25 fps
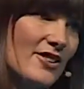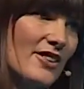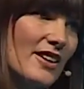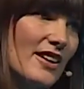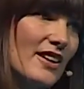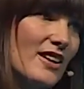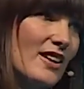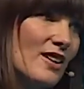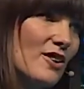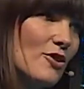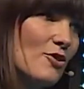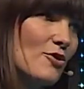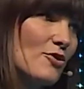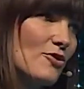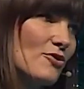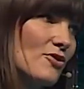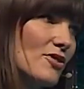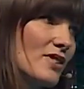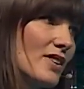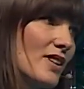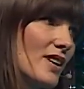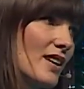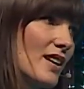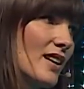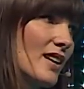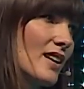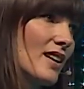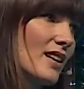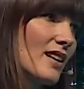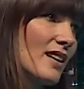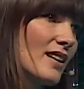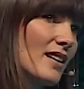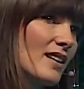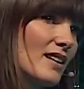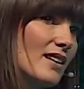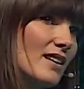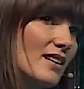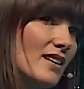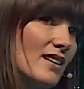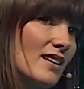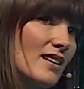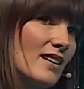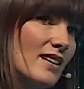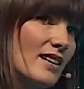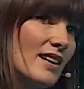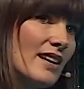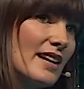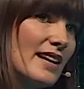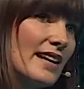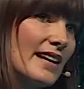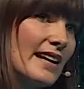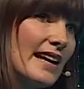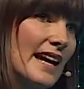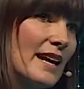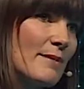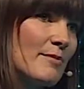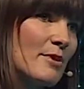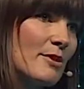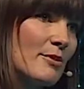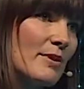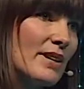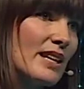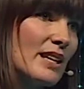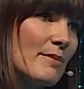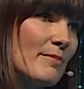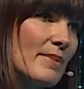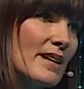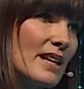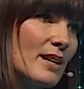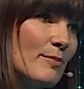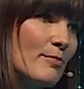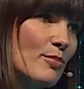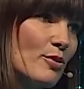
the go uh, gave me a really big